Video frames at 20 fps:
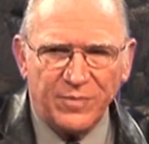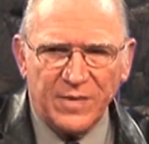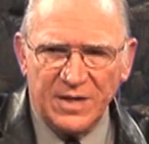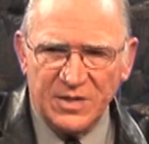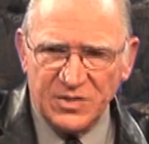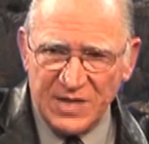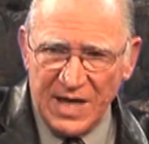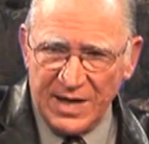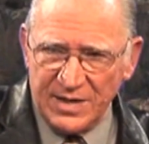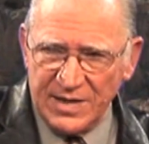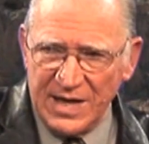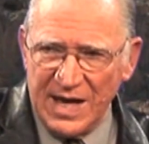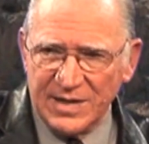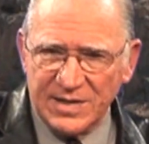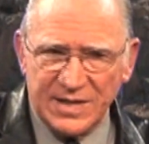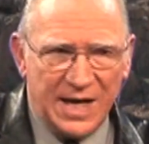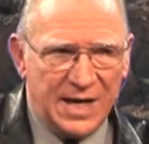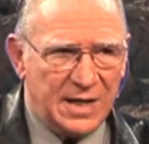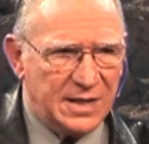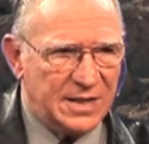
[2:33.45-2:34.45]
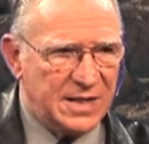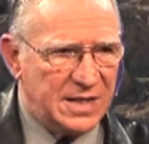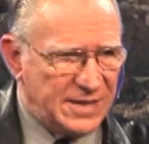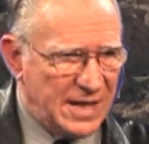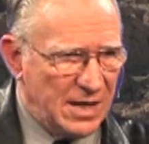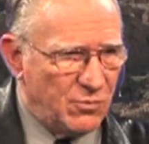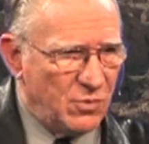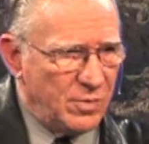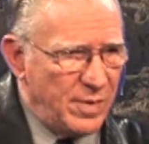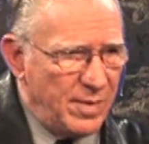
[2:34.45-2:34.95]
is that title deed
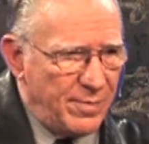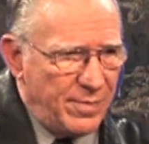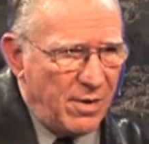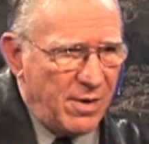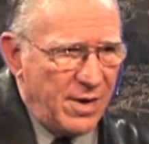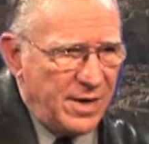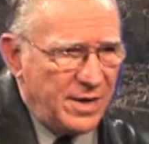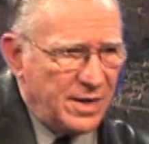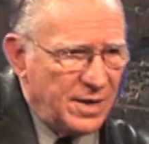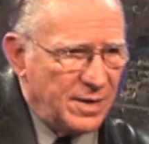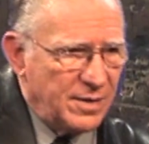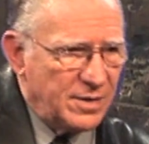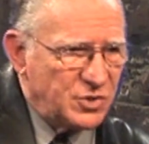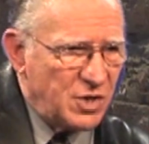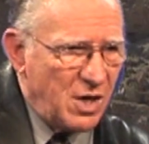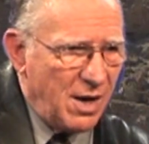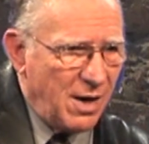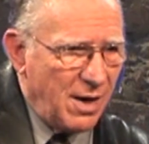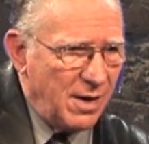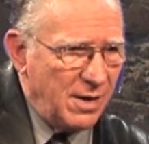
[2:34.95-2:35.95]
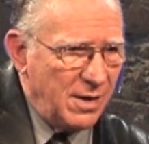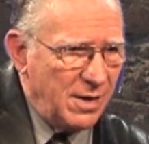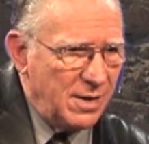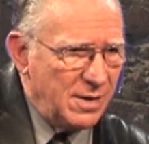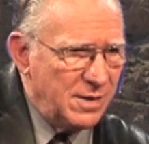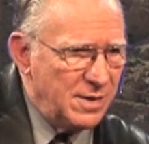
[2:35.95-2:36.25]
then would be buried in a jar,